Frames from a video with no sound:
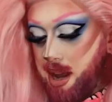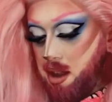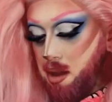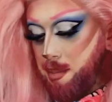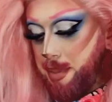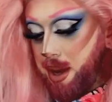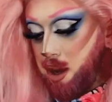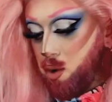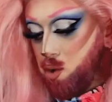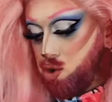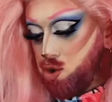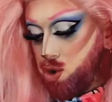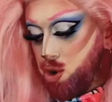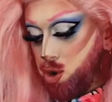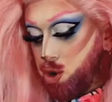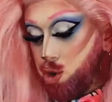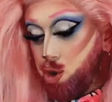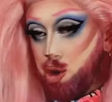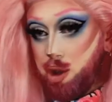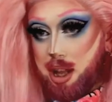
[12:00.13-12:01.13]
Domingo
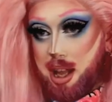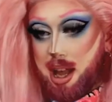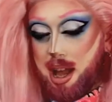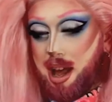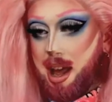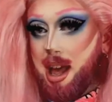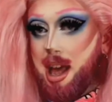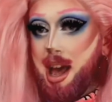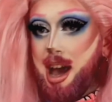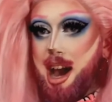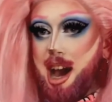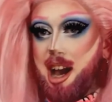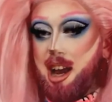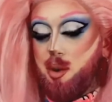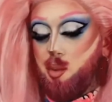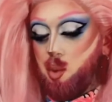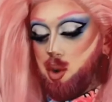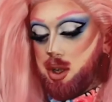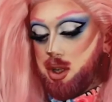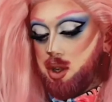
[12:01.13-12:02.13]
Cholula
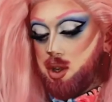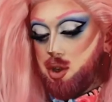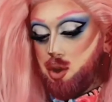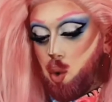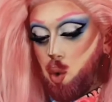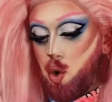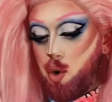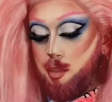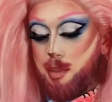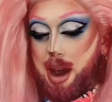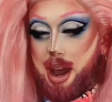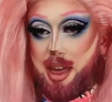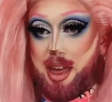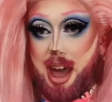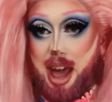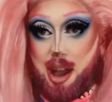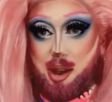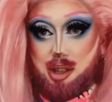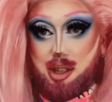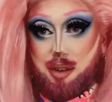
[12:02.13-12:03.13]
and was stoned by the
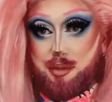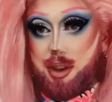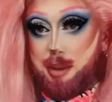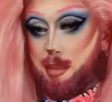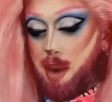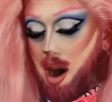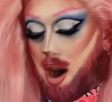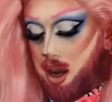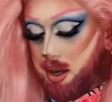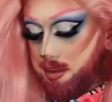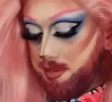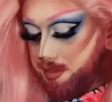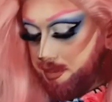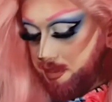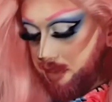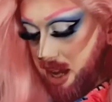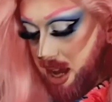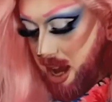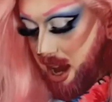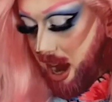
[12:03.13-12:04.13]
House of Iman.
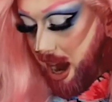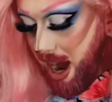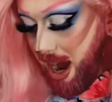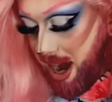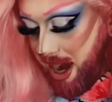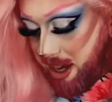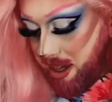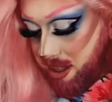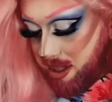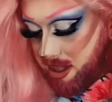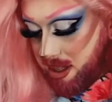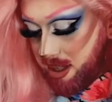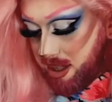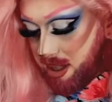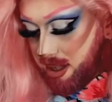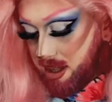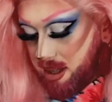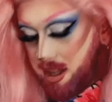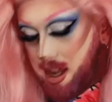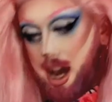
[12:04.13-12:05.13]
And
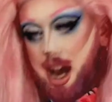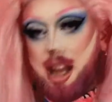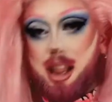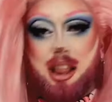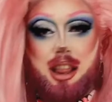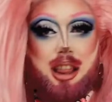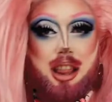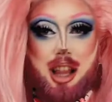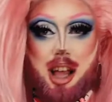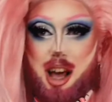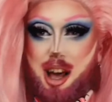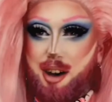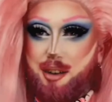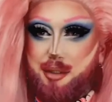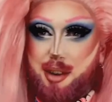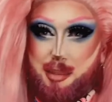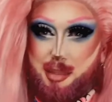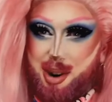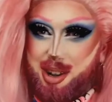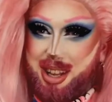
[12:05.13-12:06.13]
I love
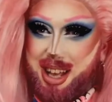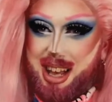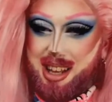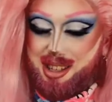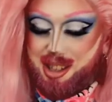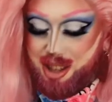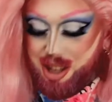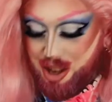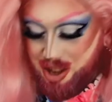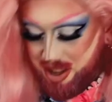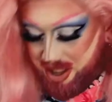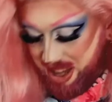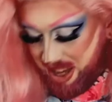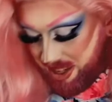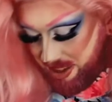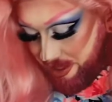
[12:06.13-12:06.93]
a burlesque look. This